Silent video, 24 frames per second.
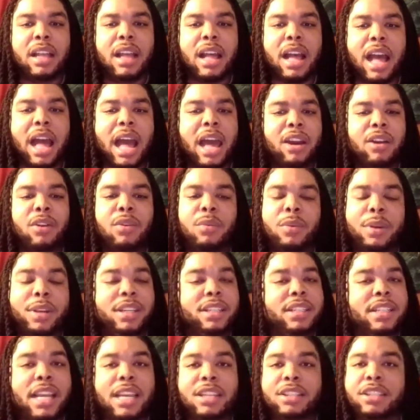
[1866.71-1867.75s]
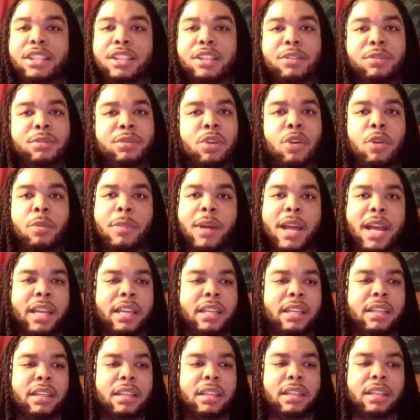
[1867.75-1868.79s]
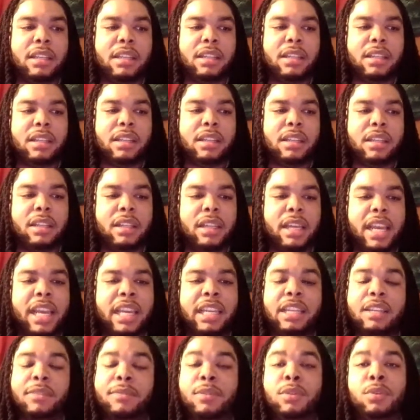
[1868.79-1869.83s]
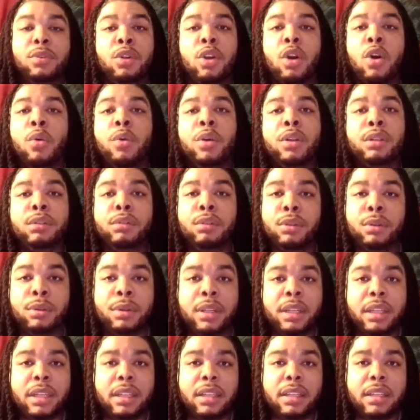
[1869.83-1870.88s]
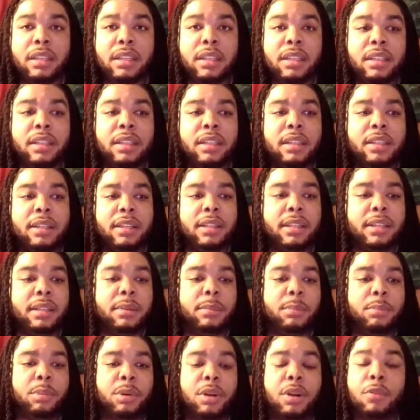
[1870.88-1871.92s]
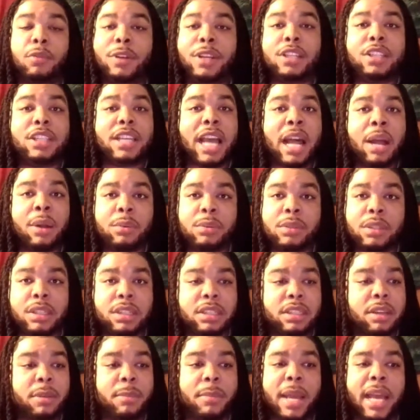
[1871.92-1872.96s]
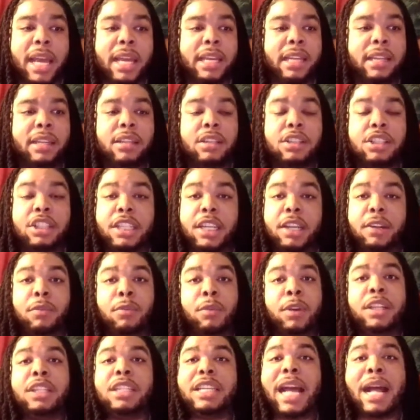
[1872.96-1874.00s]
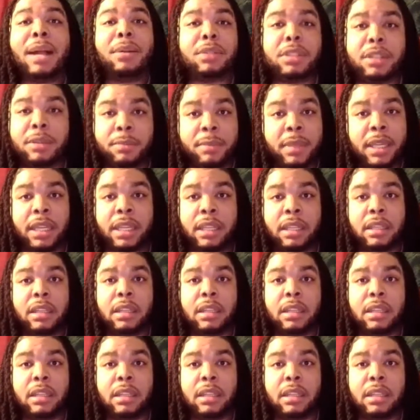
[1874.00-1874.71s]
I don't wish that shit on nobody. And if you going through it, bro, reach out to somebody. Shit, reach out to me.